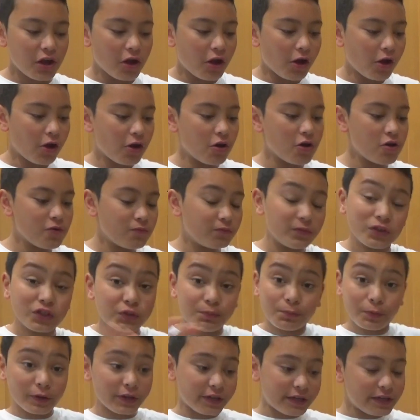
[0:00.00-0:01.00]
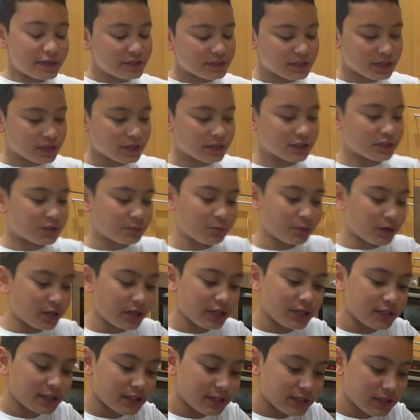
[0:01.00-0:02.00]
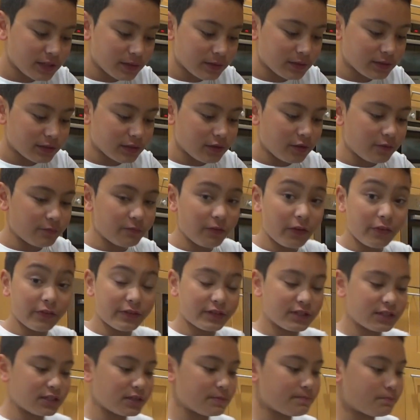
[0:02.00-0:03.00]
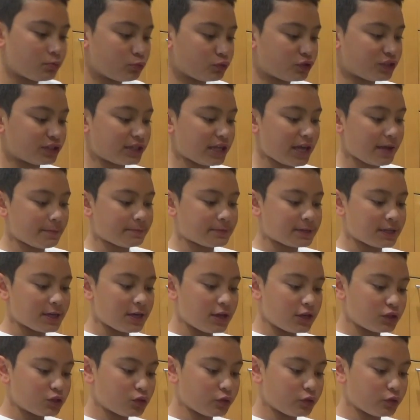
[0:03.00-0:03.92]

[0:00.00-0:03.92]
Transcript: It's pretty easy. It's pretty easy, very simple steps.